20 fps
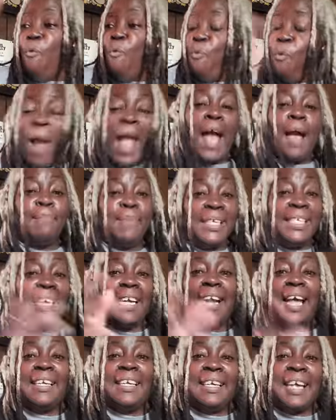whack. He did
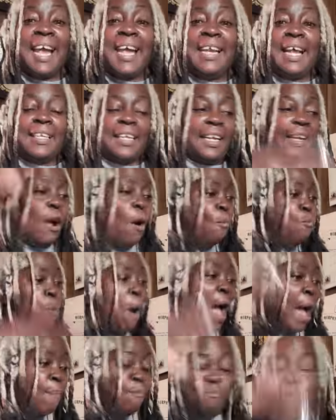like the K dot me.
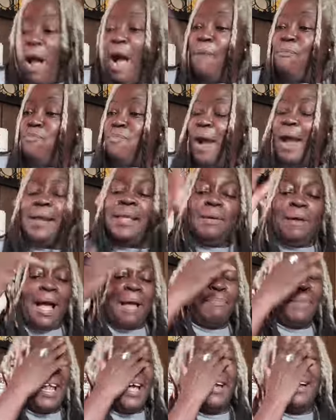Whack, whack.
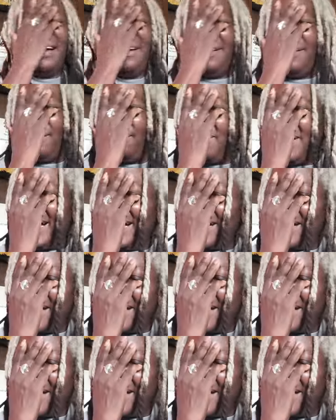I'm like, oh my